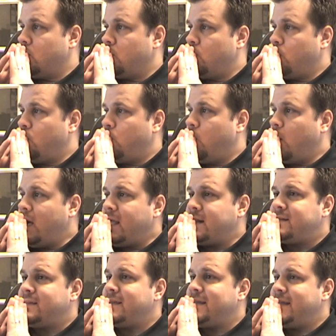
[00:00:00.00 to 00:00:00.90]

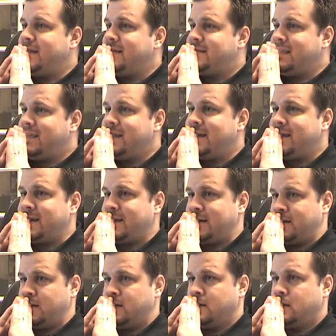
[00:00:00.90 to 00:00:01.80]
What is
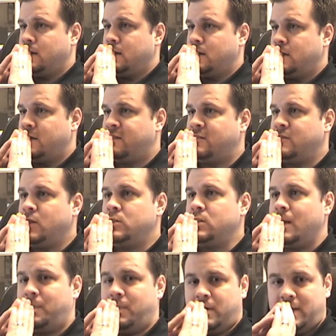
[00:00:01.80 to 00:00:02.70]
in Snow
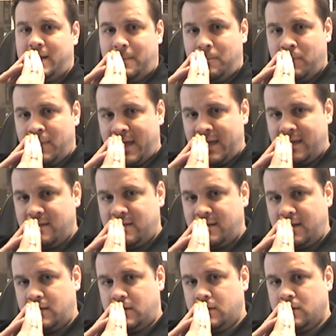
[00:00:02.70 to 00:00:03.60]
Leopard that makes
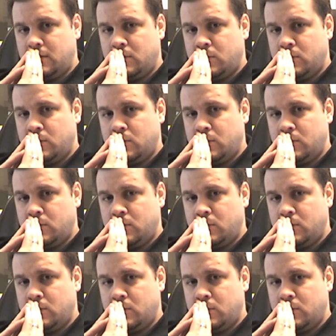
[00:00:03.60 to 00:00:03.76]
it